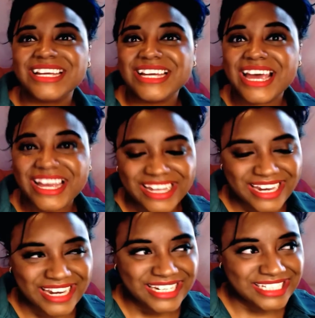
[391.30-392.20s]

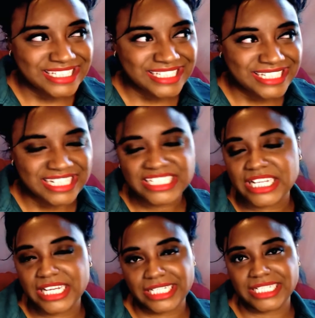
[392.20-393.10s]
Okay, that's
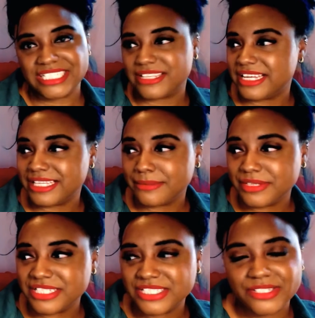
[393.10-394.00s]
not good. So I think I'm going
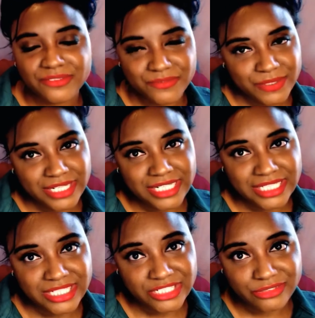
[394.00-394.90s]
to start avoiding the
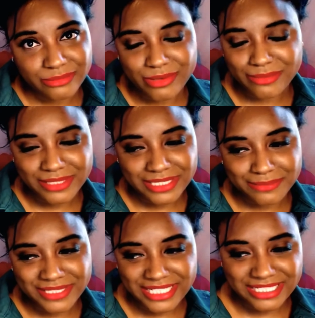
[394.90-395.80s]
Nature Republic
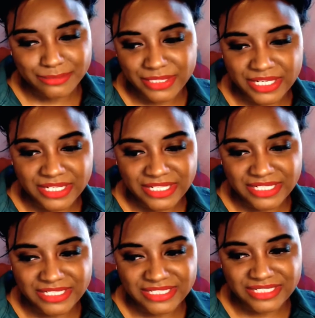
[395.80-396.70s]
lipsticks
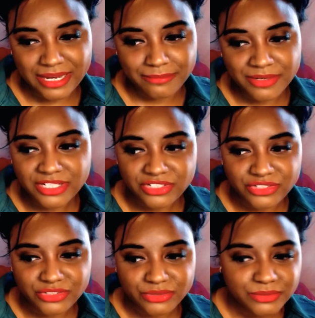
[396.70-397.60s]
because I'm not
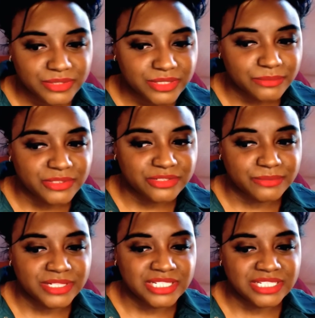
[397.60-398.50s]
sure which
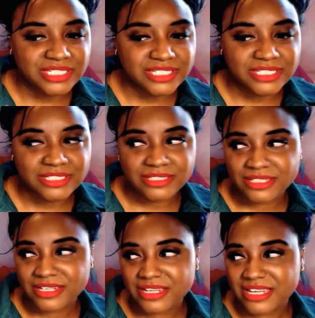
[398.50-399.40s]
ones,
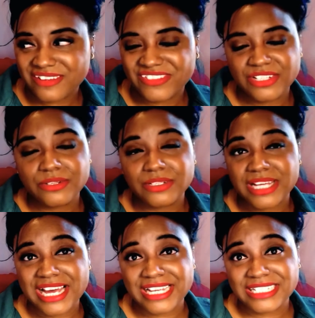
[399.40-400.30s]
if they don't
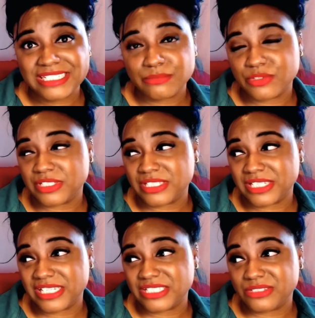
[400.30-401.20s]
last more than
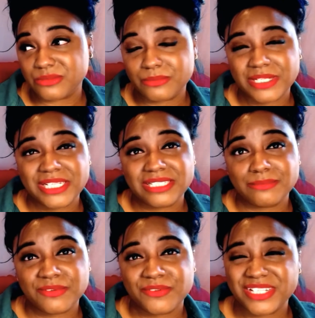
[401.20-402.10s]
like 2 weeks
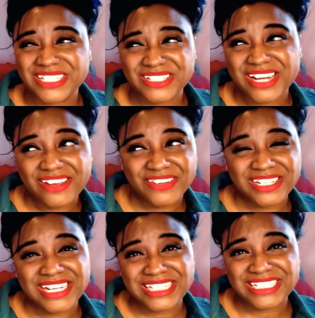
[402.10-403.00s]
before they start having a
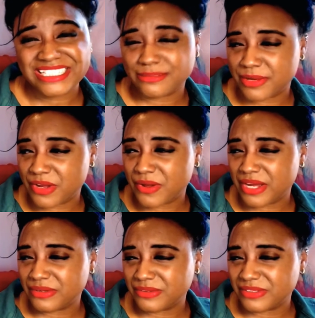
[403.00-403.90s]
nasty smell, I
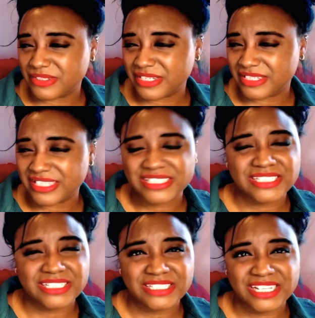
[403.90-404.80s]
don't think that's
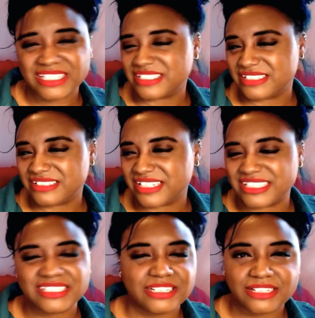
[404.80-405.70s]
a
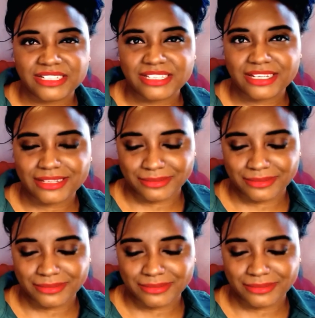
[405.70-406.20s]
good thing.